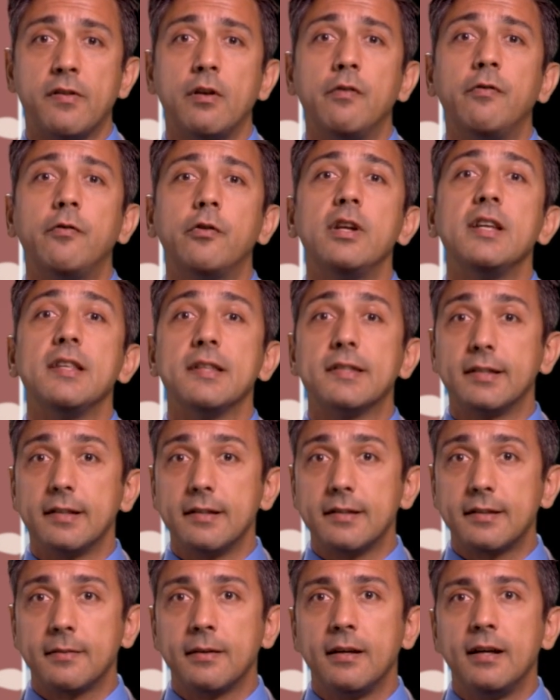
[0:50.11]
So for
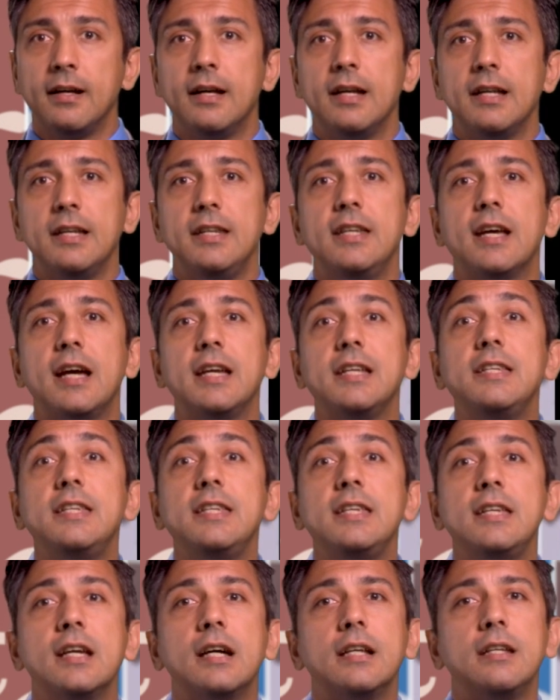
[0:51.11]
instance, the
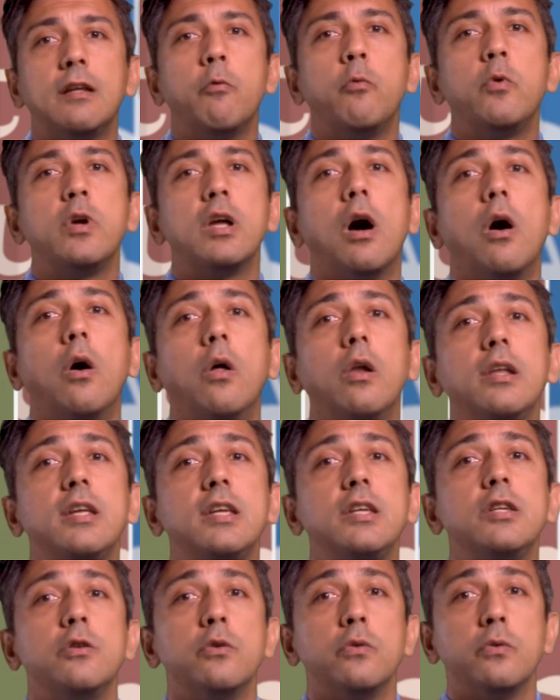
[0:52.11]
idea that we
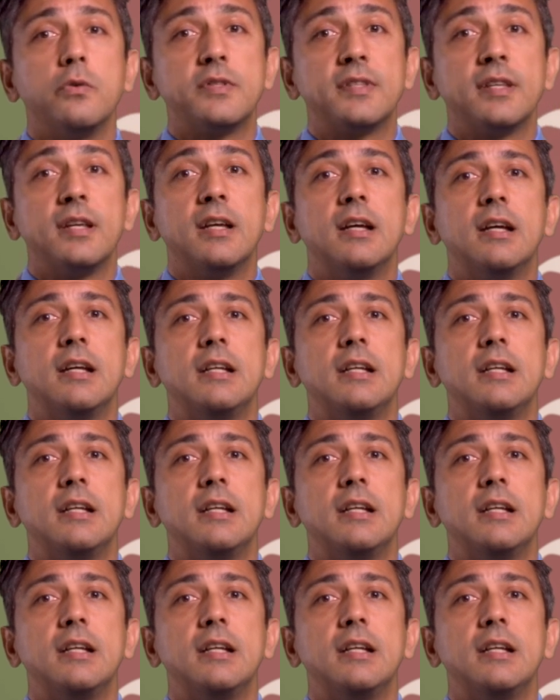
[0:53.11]
only use